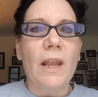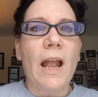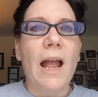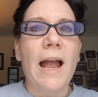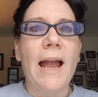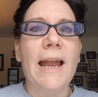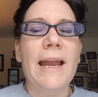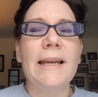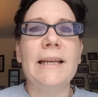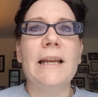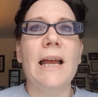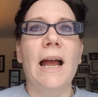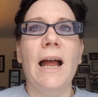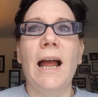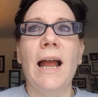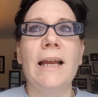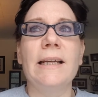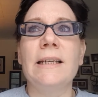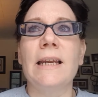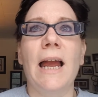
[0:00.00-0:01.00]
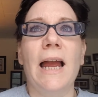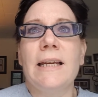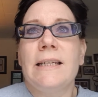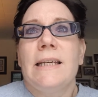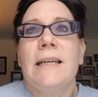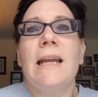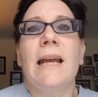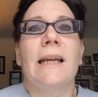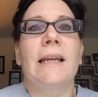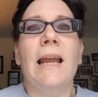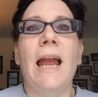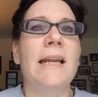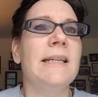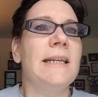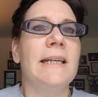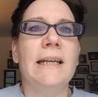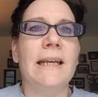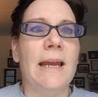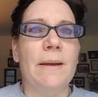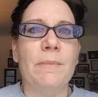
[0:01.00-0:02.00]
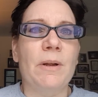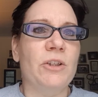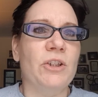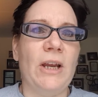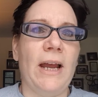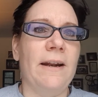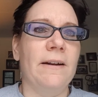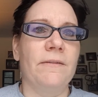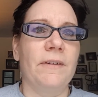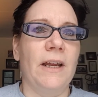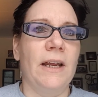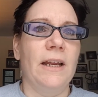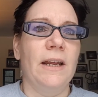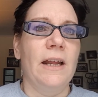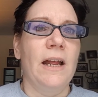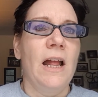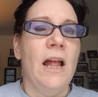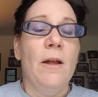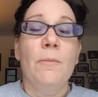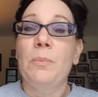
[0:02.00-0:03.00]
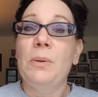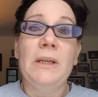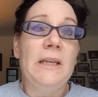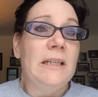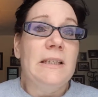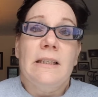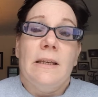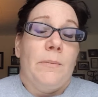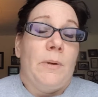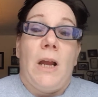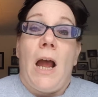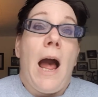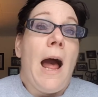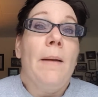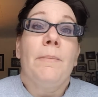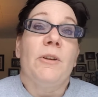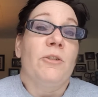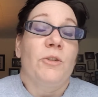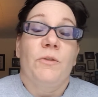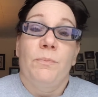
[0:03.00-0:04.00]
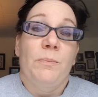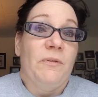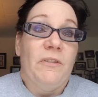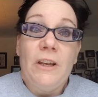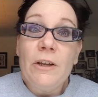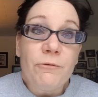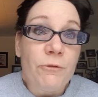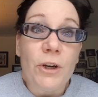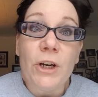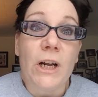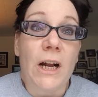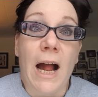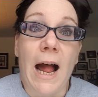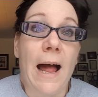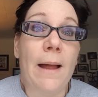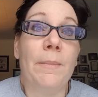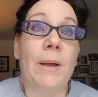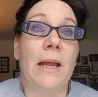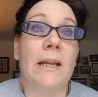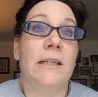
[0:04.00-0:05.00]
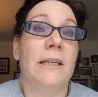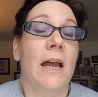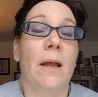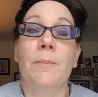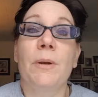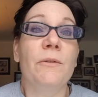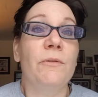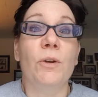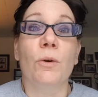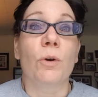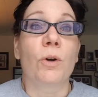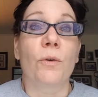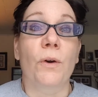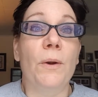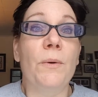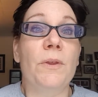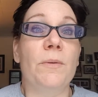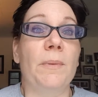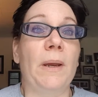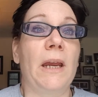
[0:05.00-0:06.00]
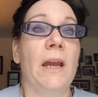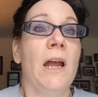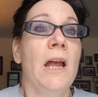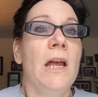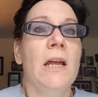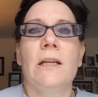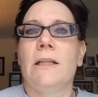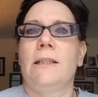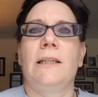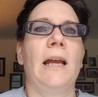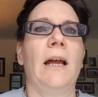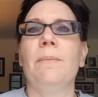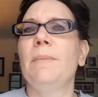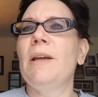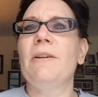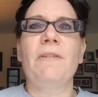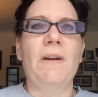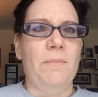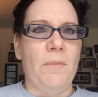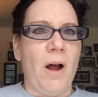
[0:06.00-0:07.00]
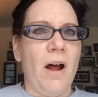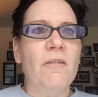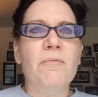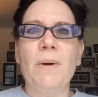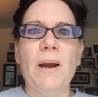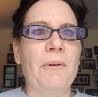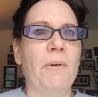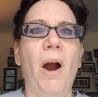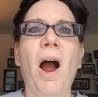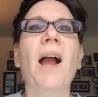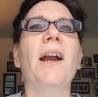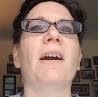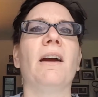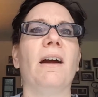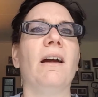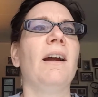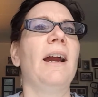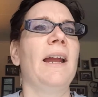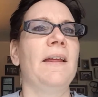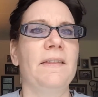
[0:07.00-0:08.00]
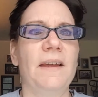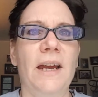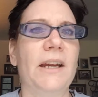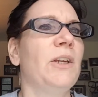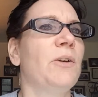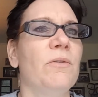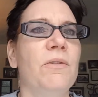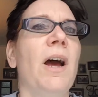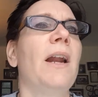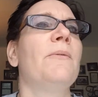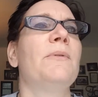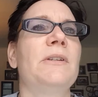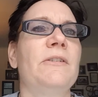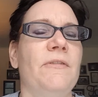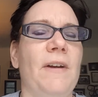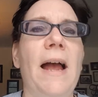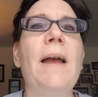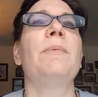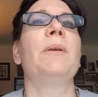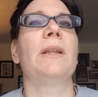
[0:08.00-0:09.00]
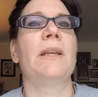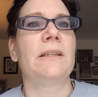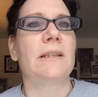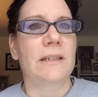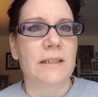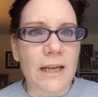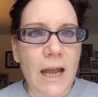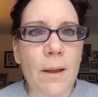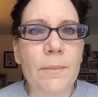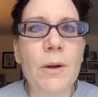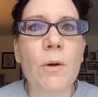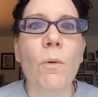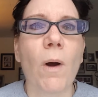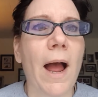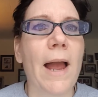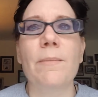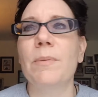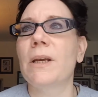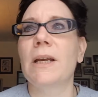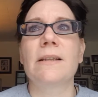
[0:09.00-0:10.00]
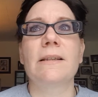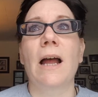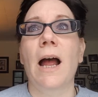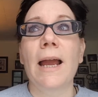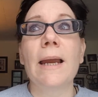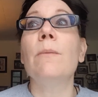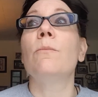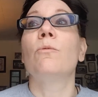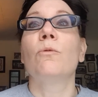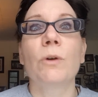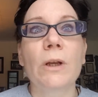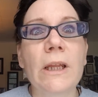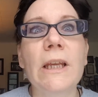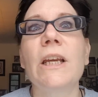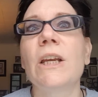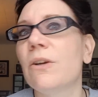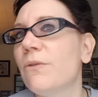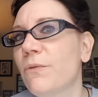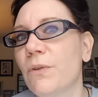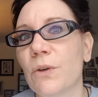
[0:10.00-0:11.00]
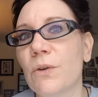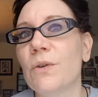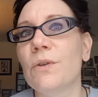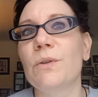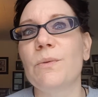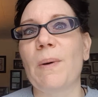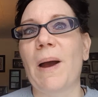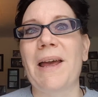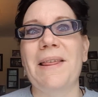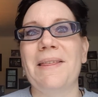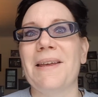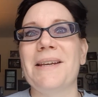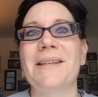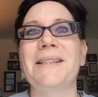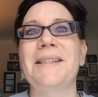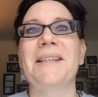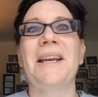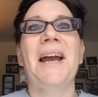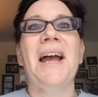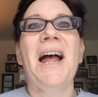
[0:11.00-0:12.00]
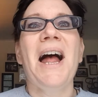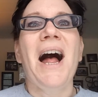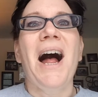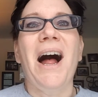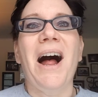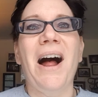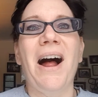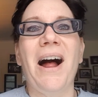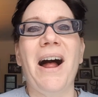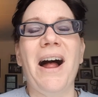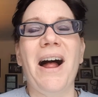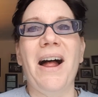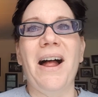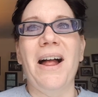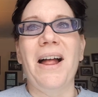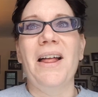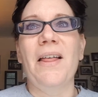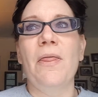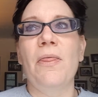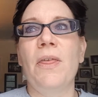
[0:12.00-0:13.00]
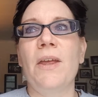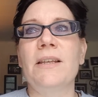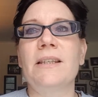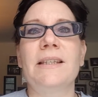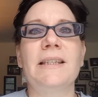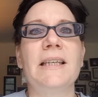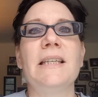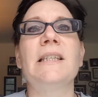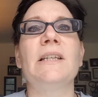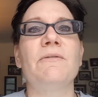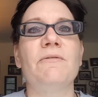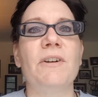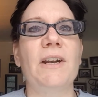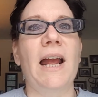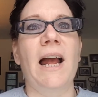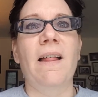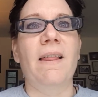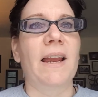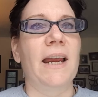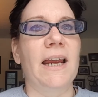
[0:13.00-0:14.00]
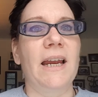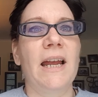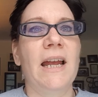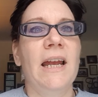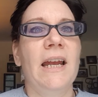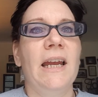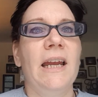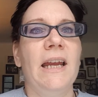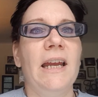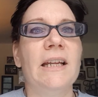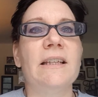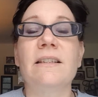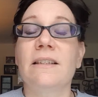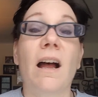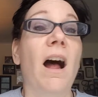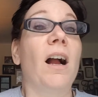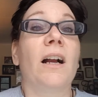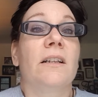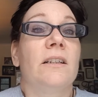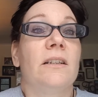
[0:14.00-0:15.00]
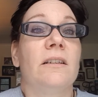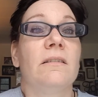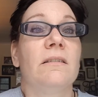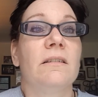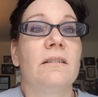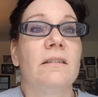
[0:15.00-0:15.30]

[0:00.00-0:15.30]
I didn't get much out of it. Please comment. Feel free to comment and tell me if you agree with me. Tell me if I'm off my rocker and that you thought it was fabulous, and tell me why, because I am really confused by this season finale. It sucked.